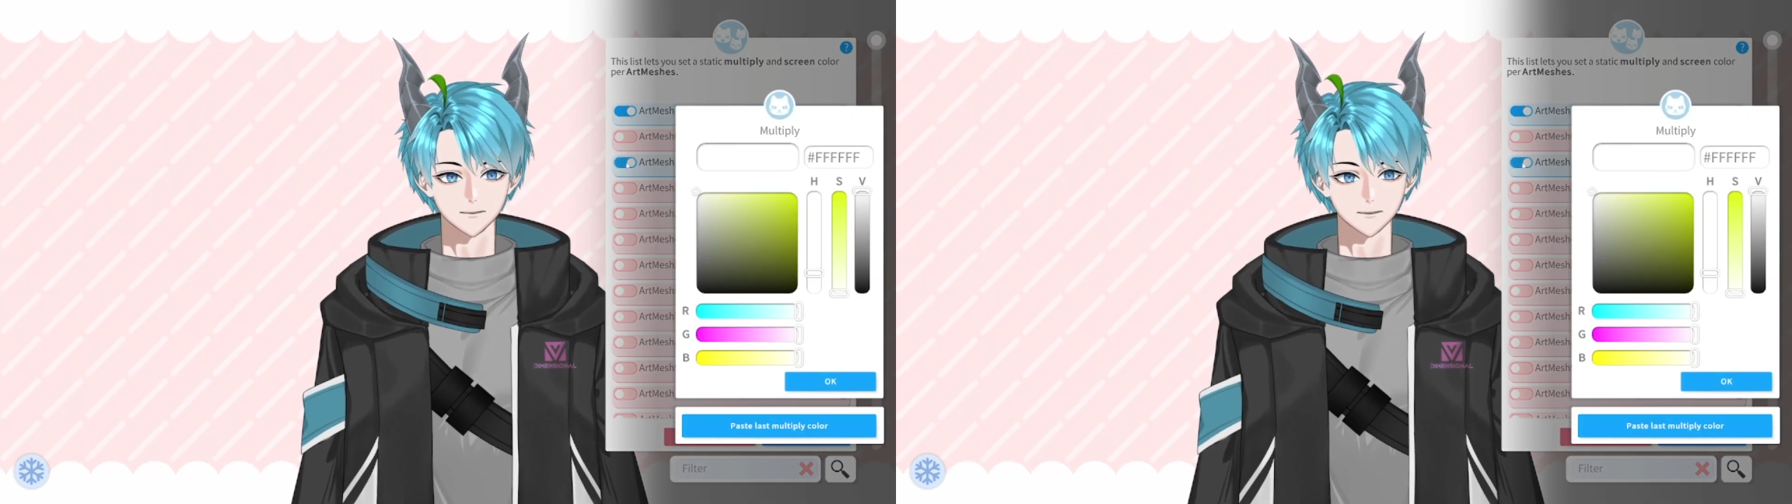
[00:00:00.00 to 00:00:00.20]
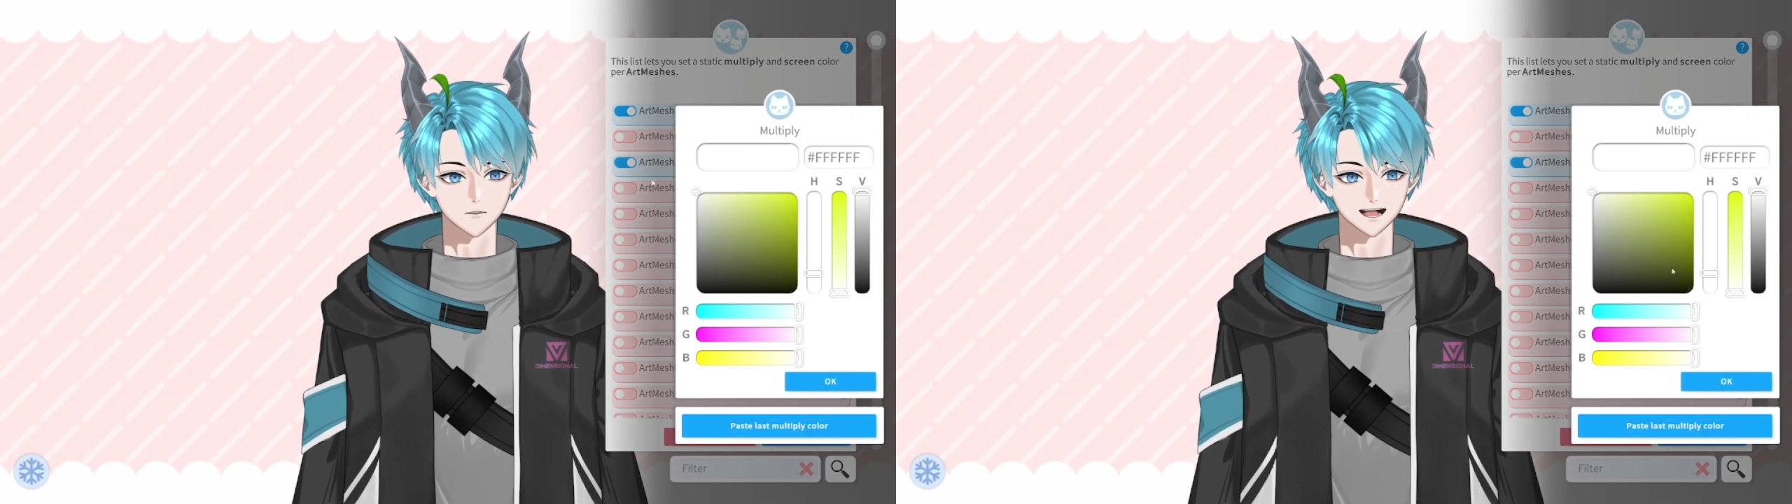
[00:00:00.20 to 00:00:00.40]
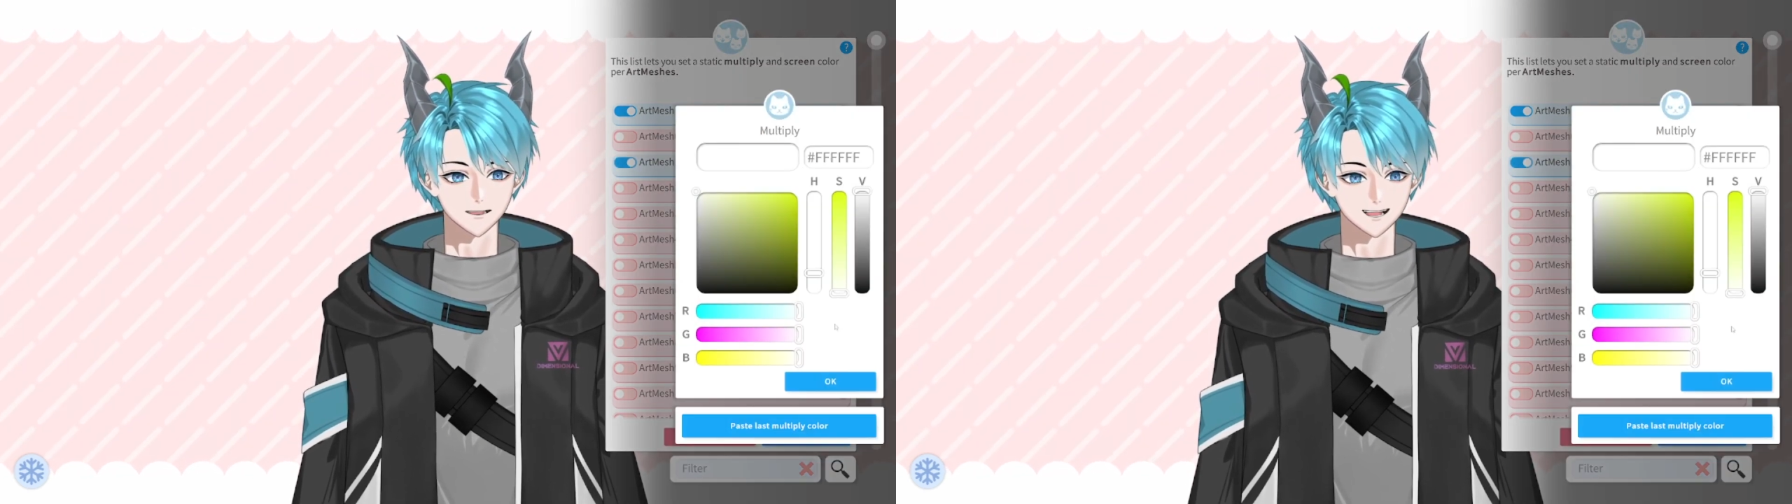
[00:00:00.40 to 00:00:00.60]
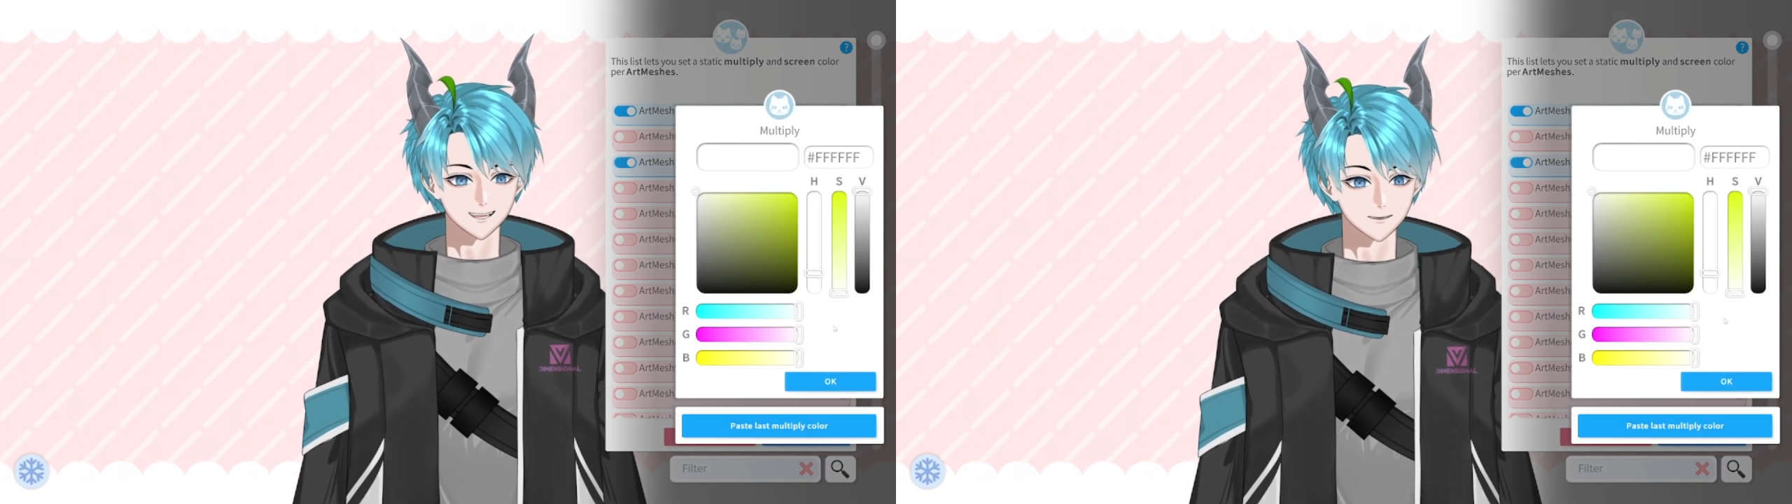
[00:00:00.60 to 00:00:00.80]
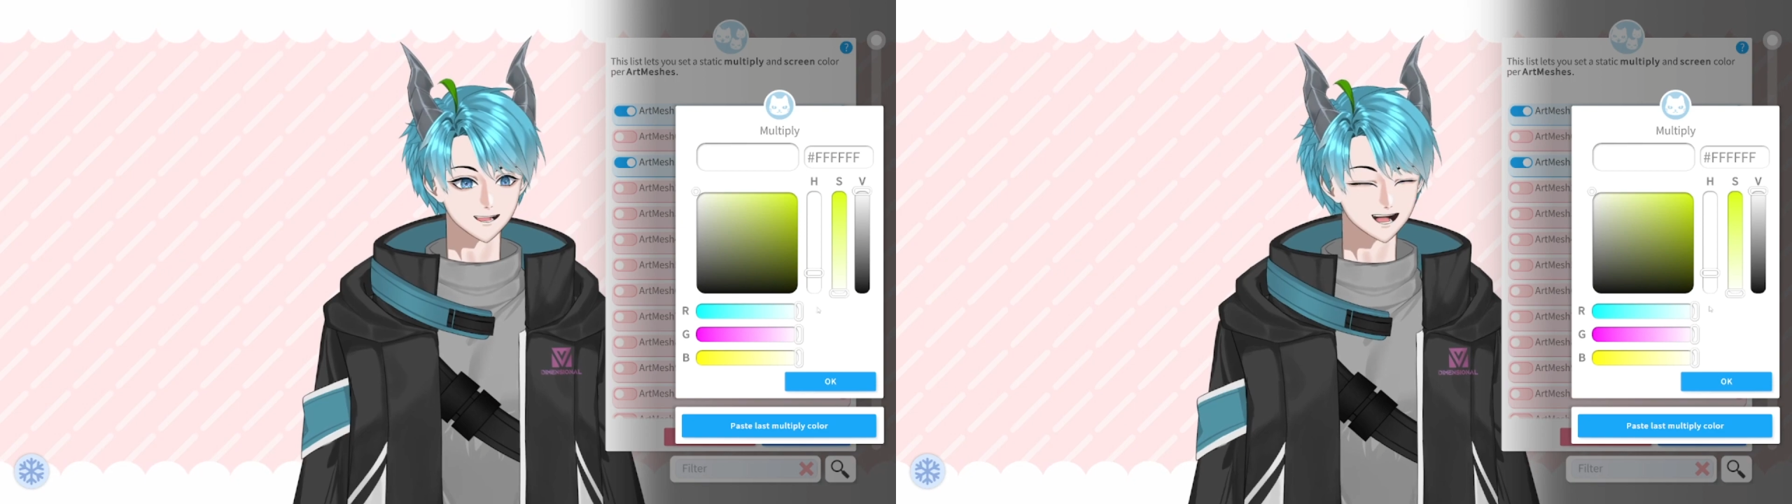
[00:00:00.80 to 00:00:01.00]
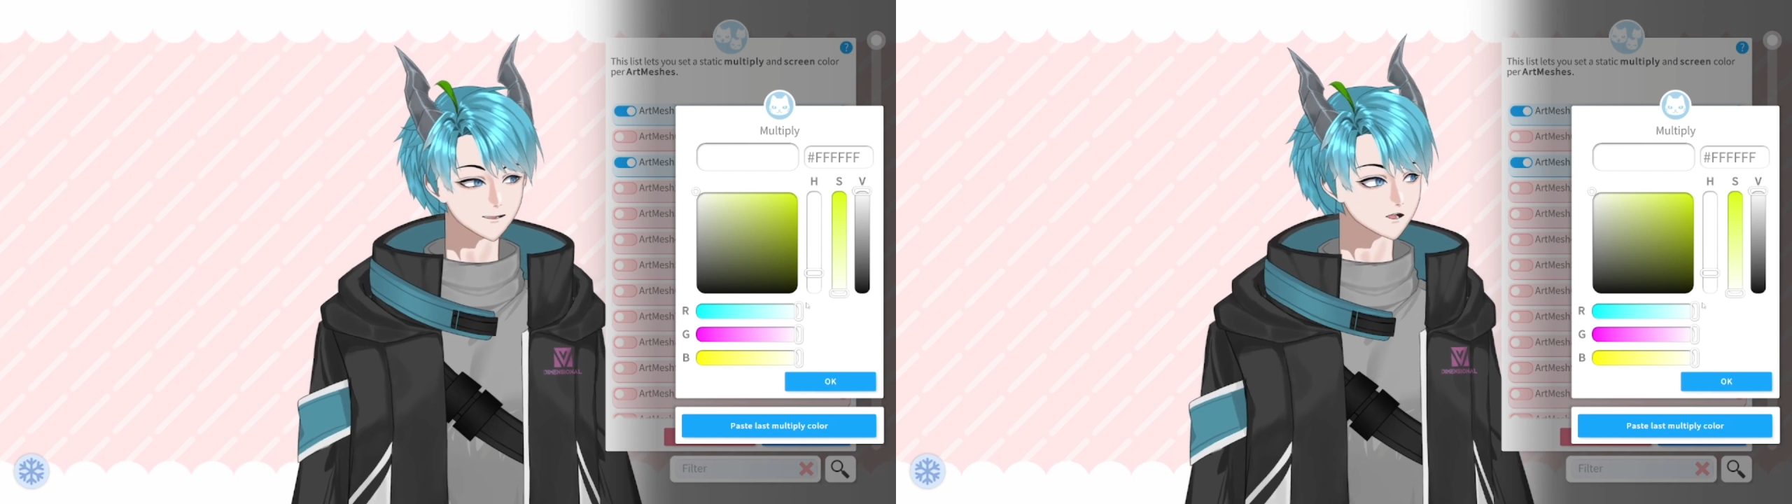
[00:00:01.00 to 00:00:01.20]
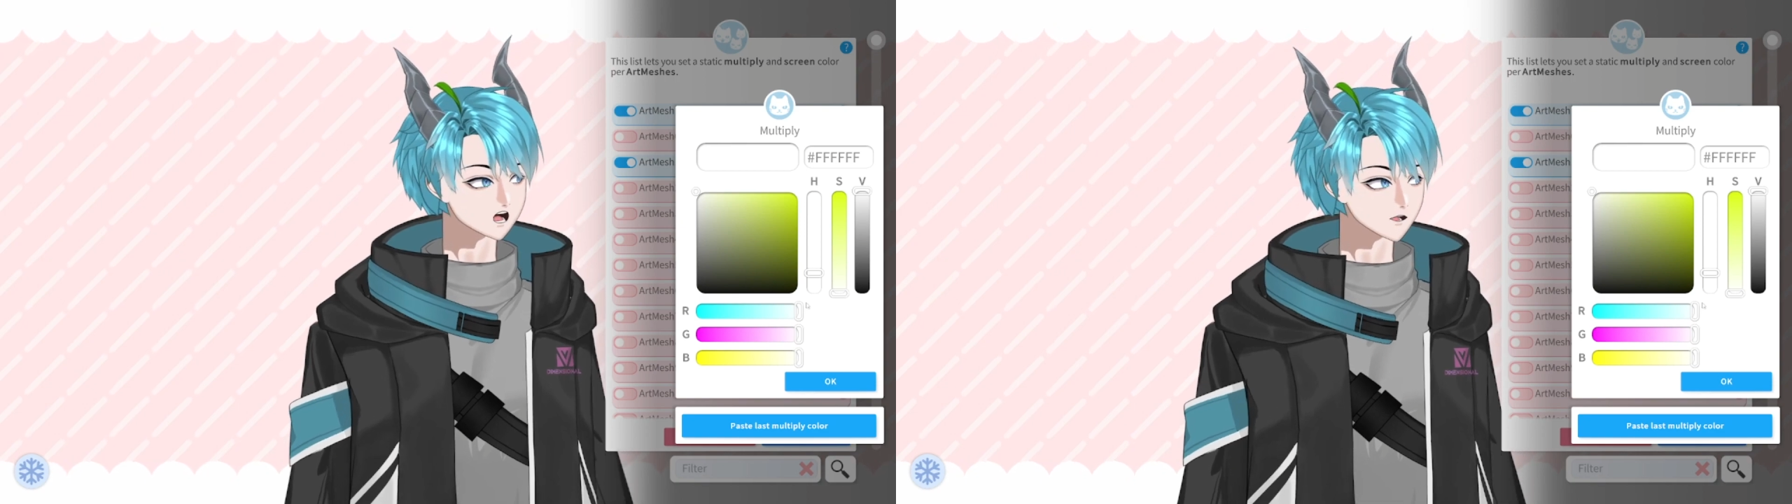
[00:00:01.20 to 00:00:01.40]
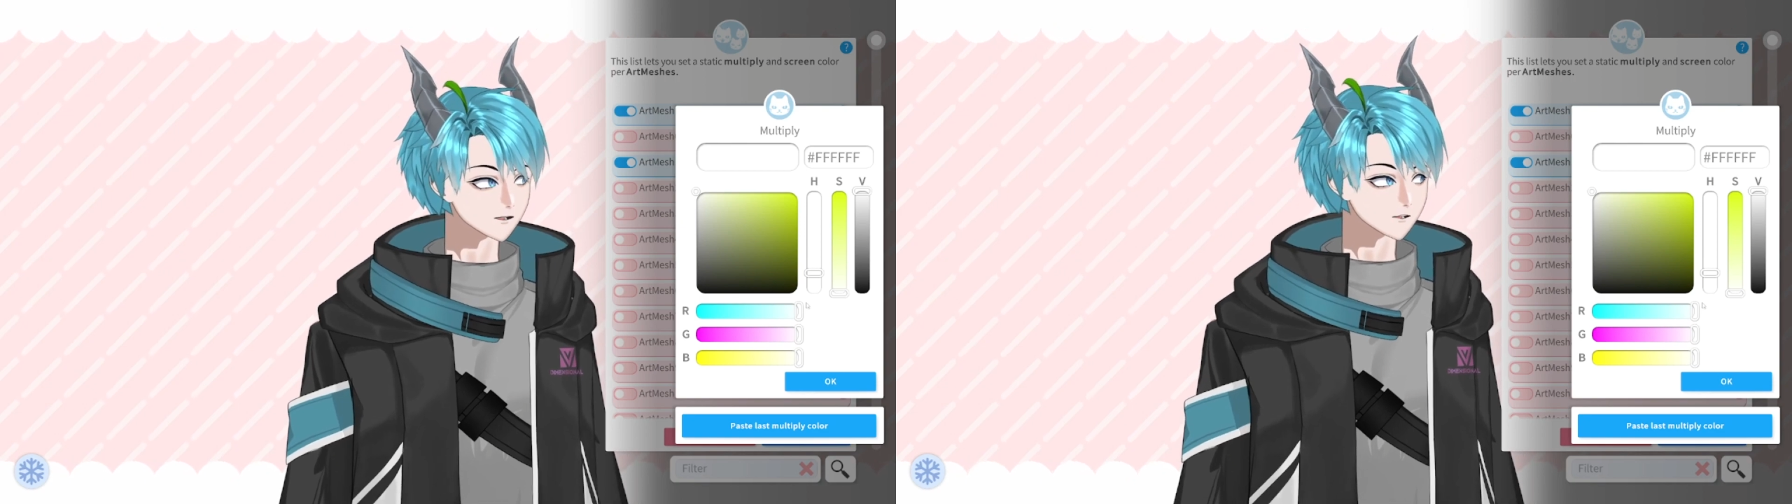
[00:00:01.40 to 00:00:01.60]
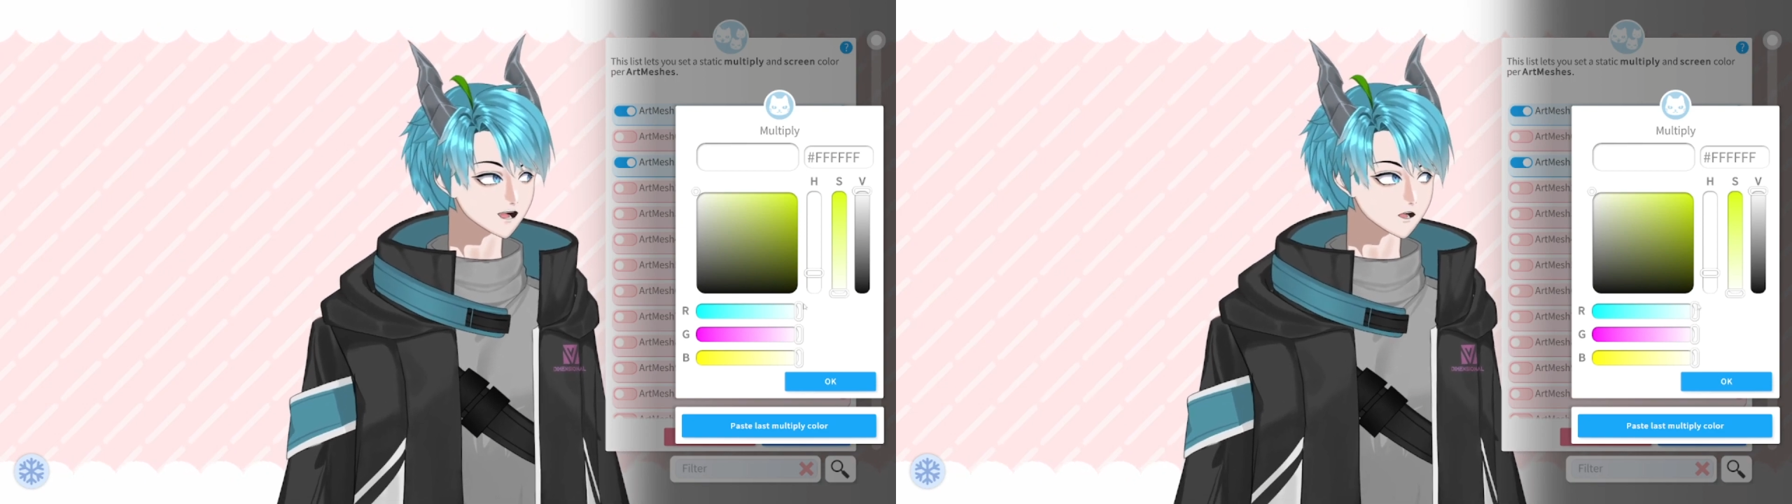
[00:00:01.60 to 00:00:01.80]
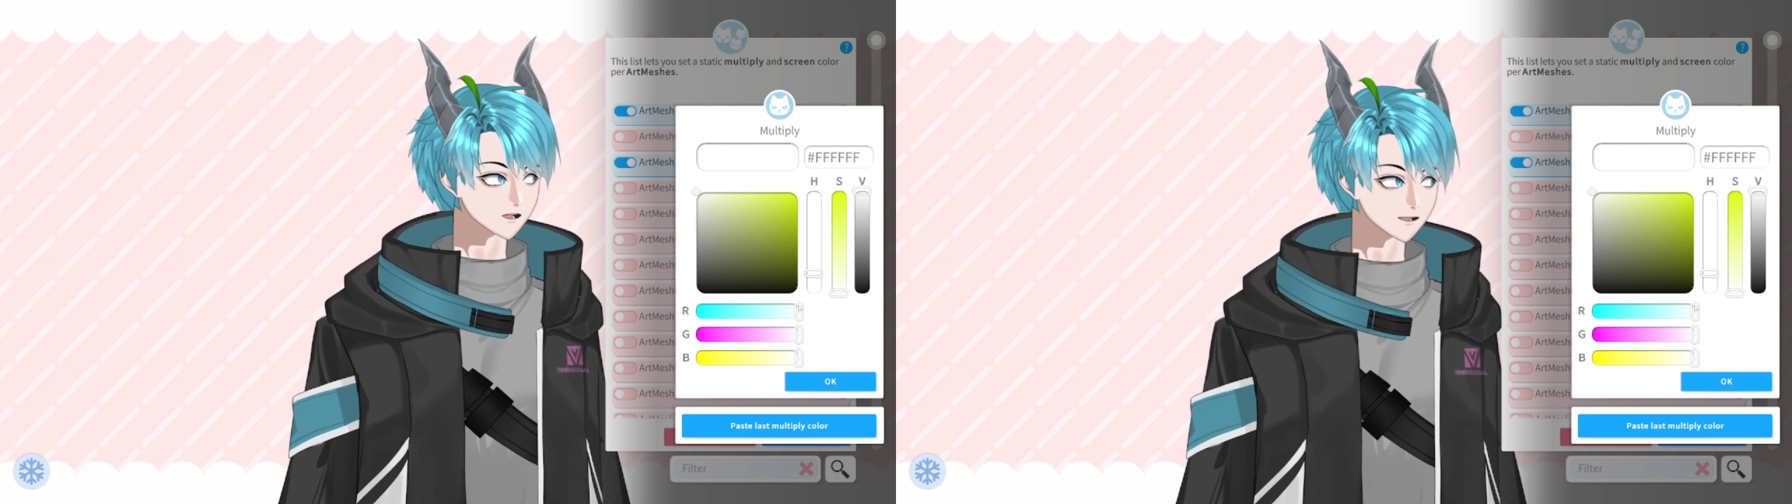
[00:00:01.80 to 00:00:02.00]
We will select, and if we want to
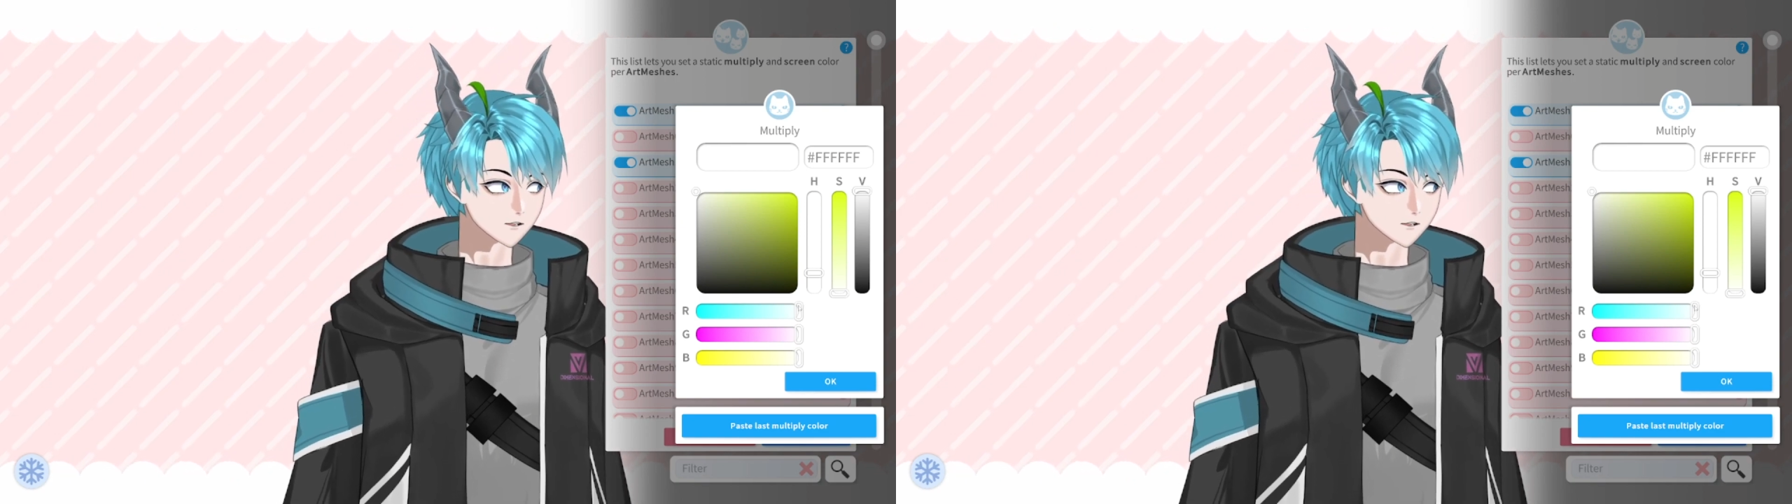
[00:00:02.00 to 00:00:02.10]
copy